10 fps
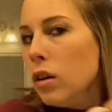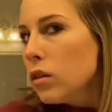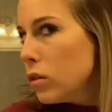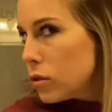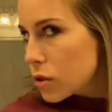
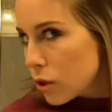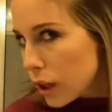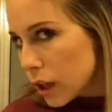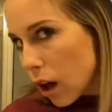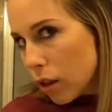Goose
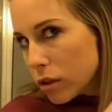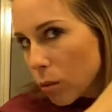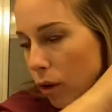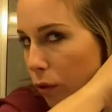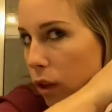Creek, all those
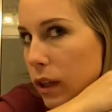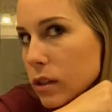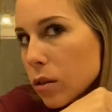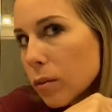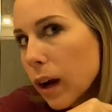wonderful like
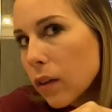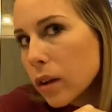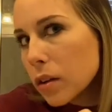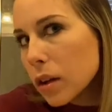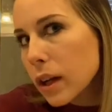surrounding
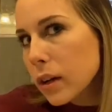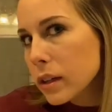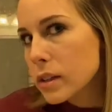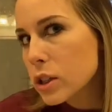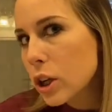little
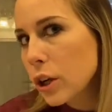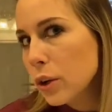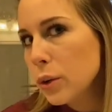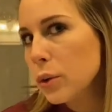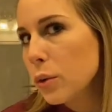areas
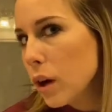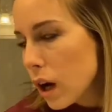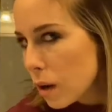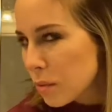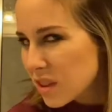too,
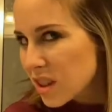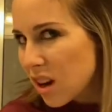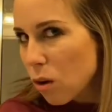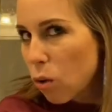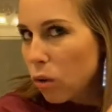there's
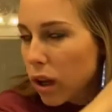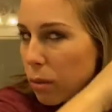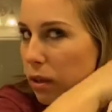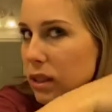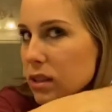not a whole lot of
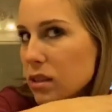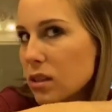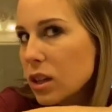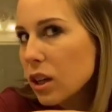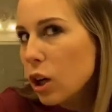places
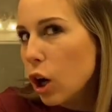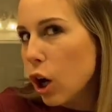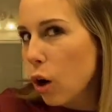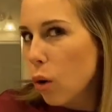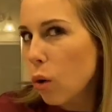to
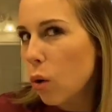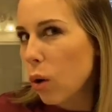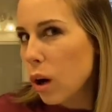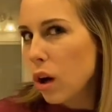go.